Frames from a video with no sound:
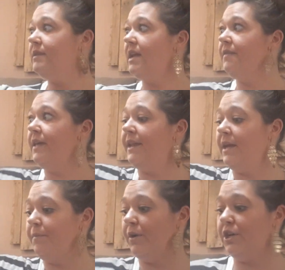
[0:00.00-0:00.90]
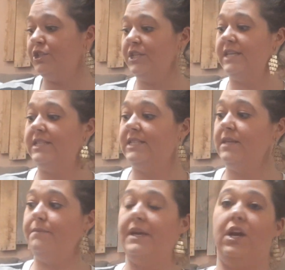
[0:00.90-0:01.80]
And then I purchased
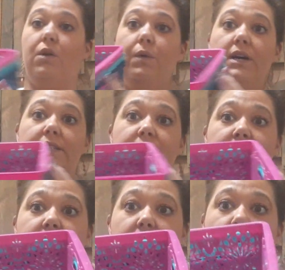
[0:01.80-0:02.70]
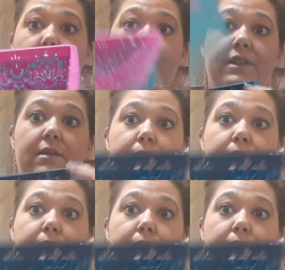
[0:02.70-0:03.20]
the bigger ones with the